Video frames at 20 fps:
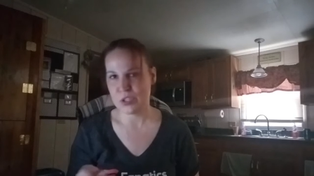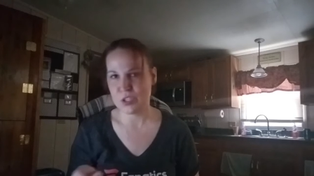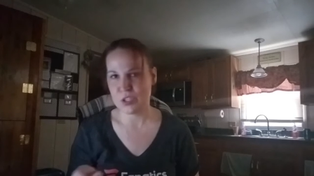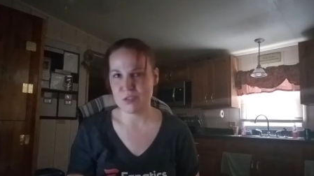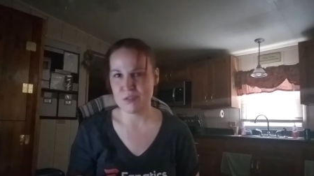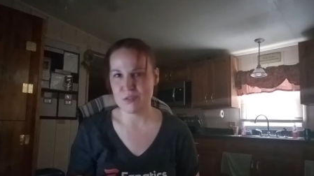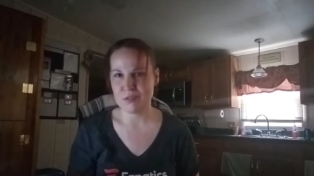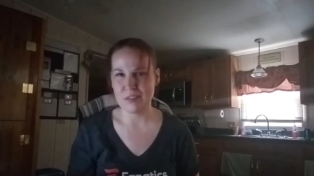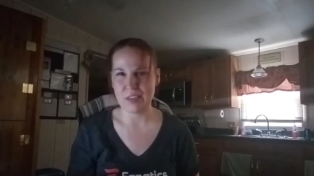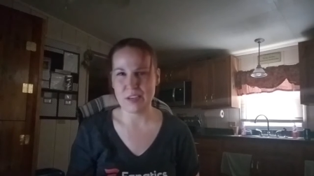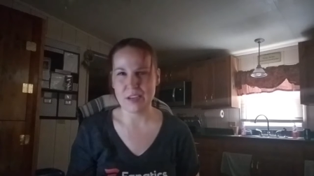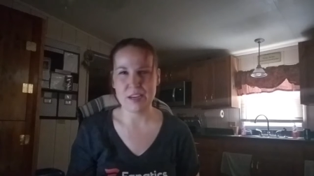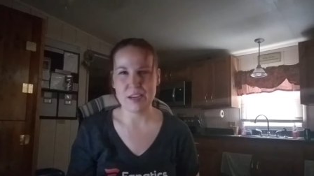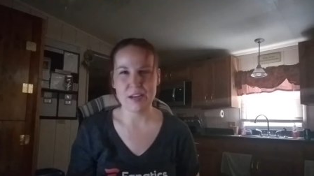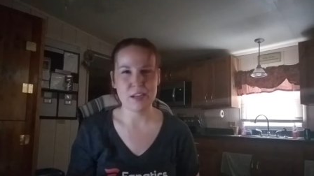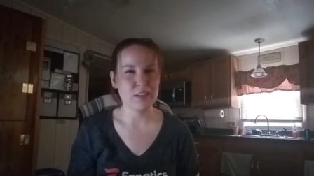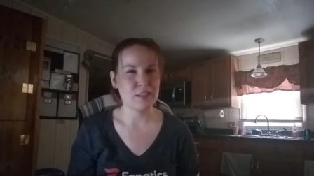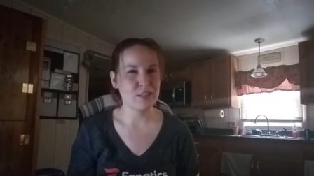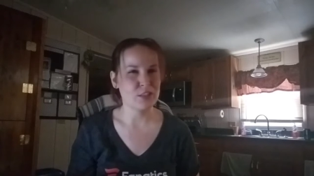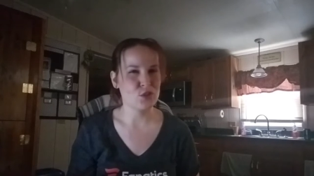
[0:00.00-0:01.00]
which that
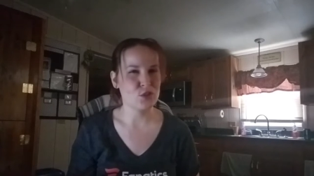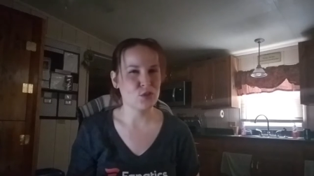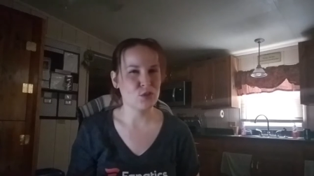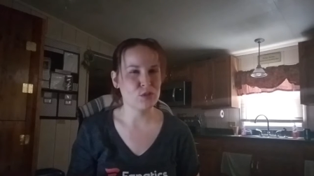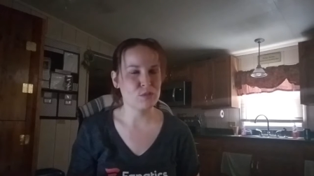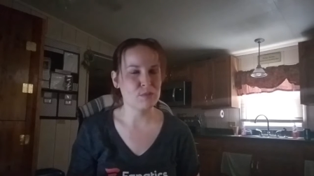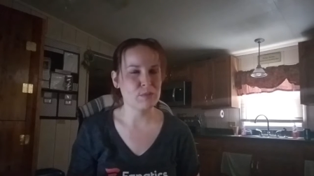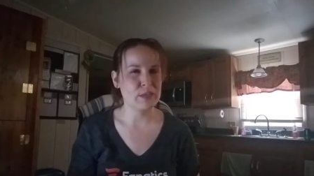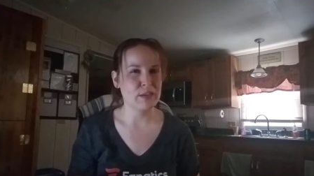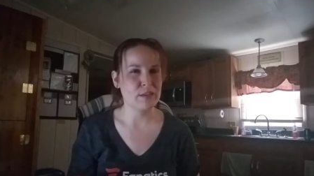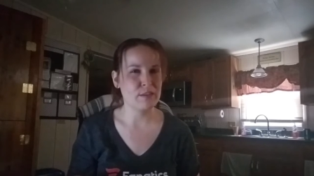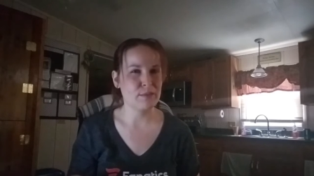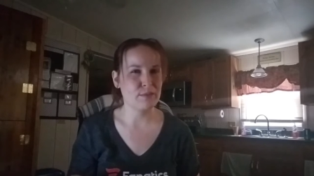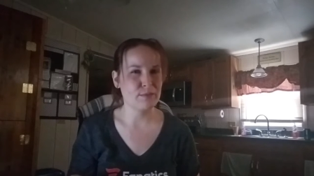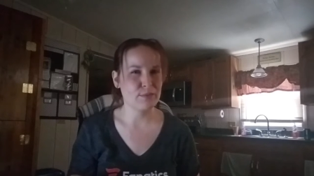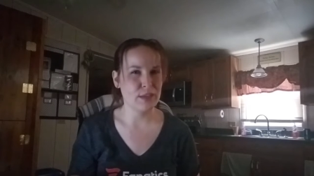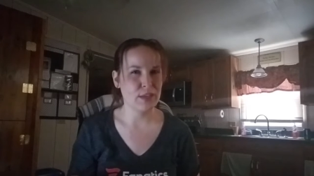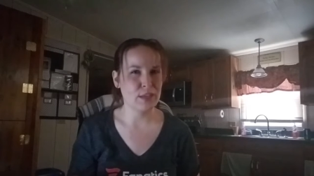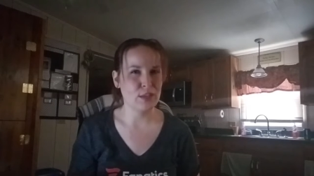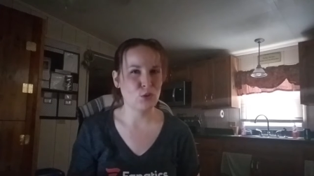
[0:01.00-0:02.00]
kind of concerns me. If
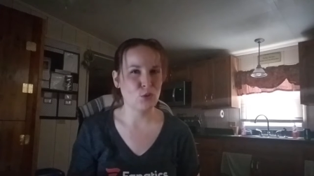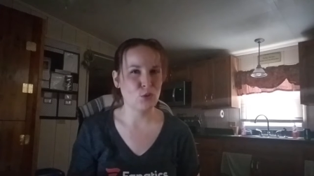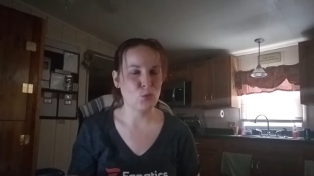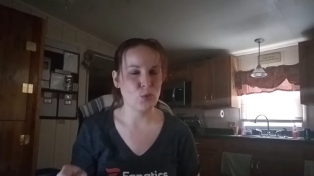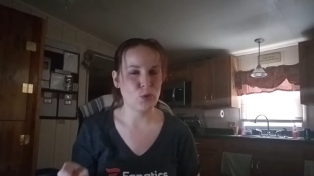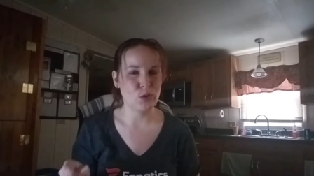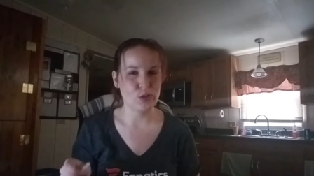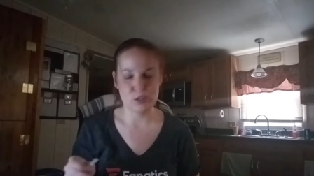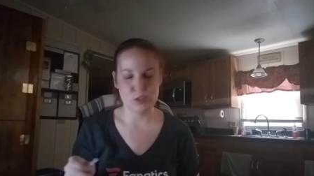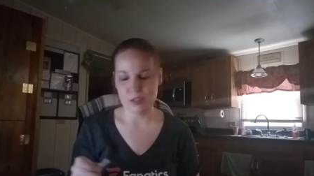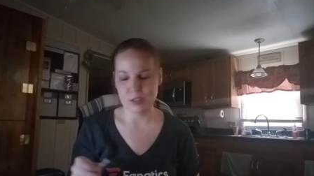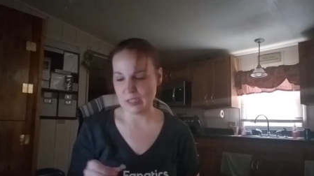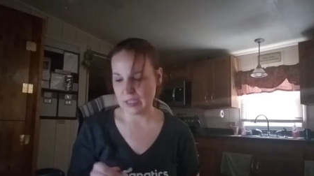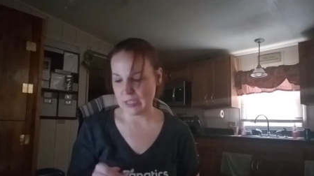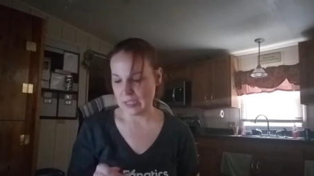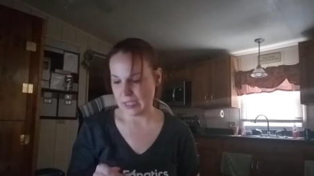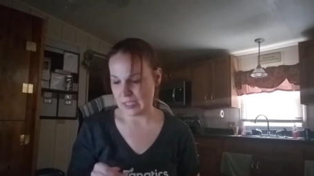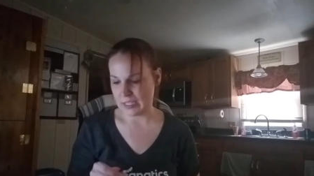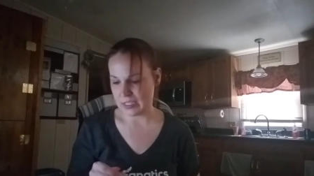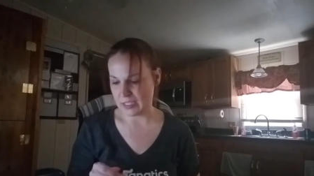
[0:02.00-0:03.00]
the other one
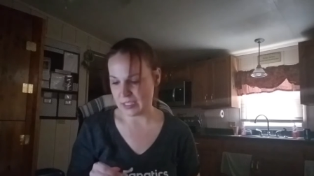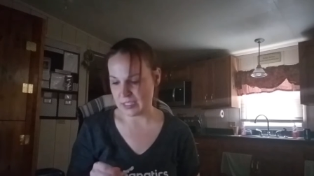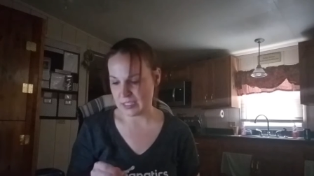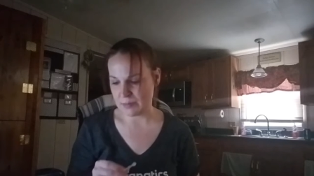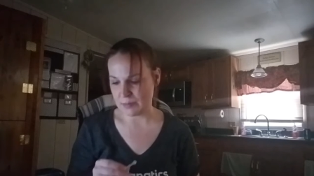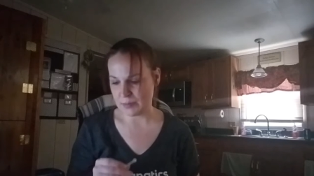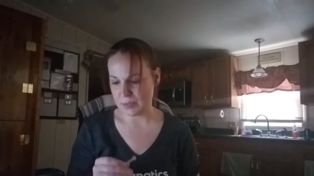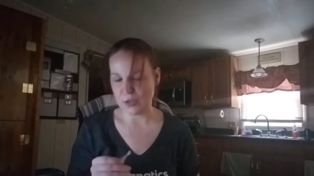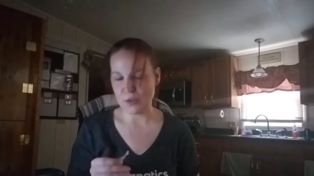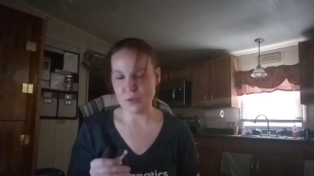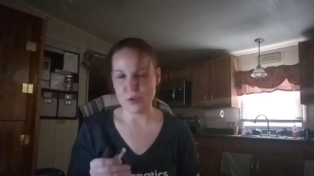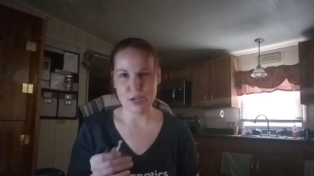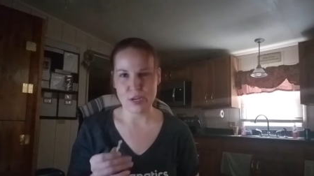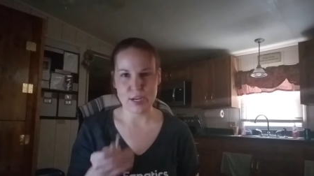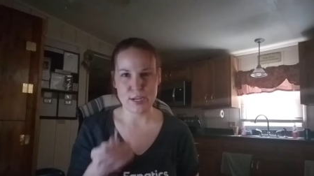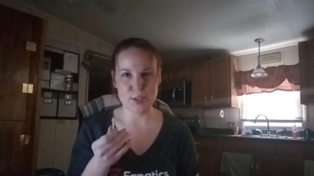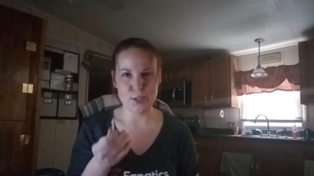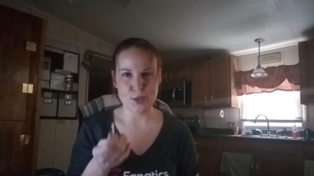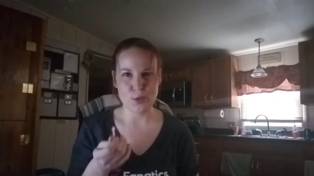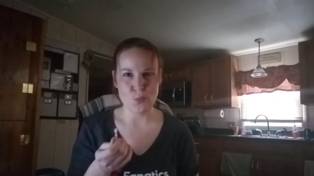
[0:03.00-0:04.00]
is not something you
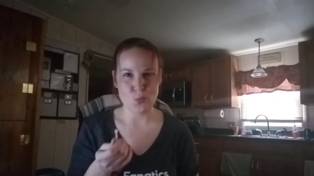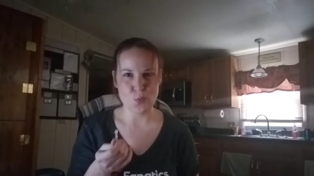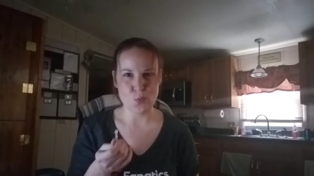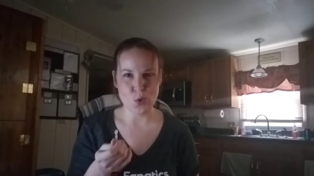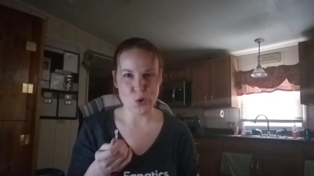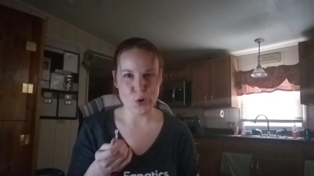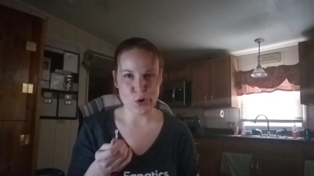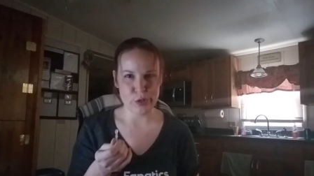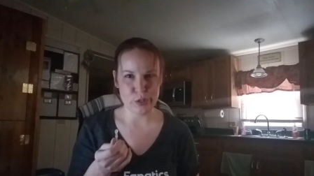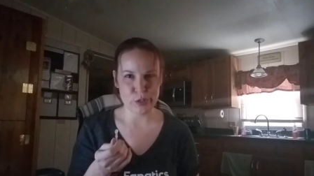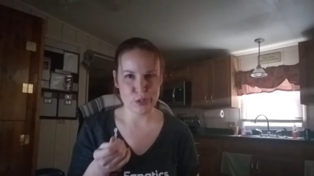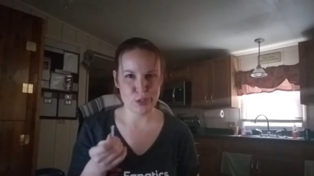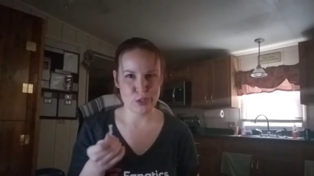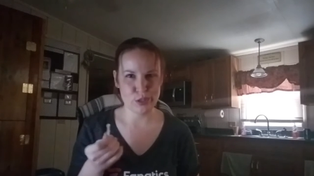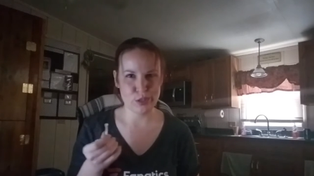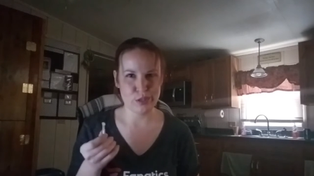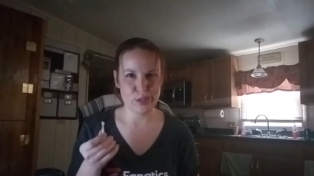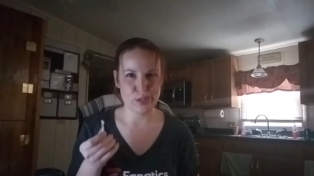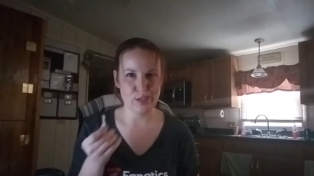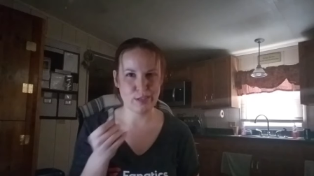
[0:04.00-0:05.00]
can actually
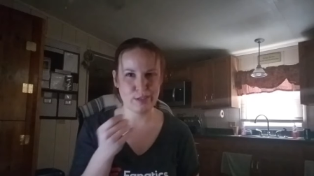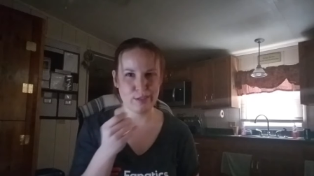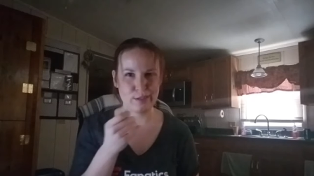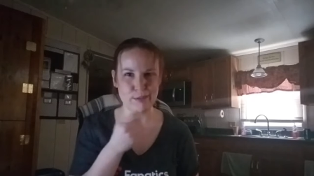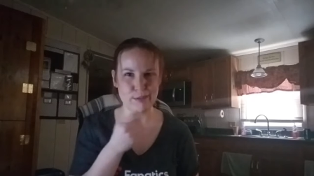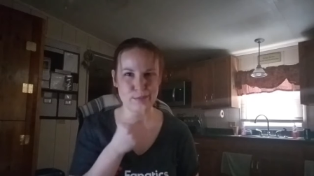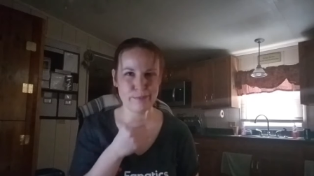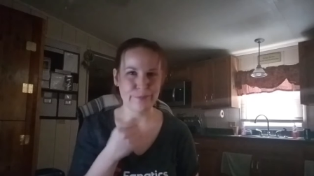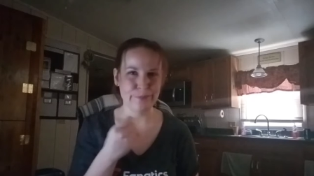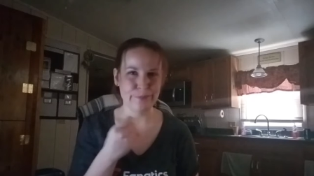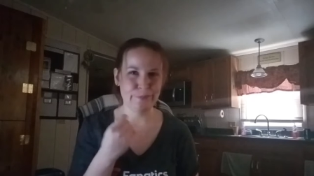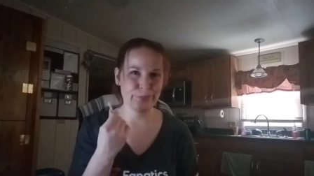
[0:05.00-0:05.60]
wash, then